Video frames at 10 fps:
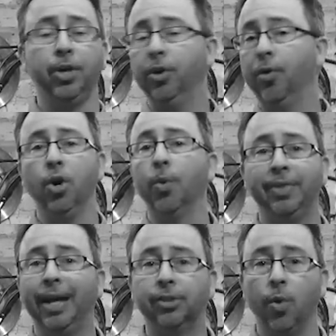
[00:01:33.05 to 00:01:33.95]
You don't know
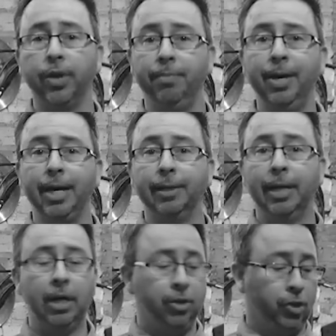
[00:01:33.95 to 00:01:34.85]
what that's going to be.
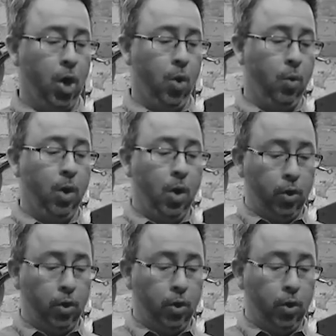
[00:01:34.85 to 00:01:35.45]
So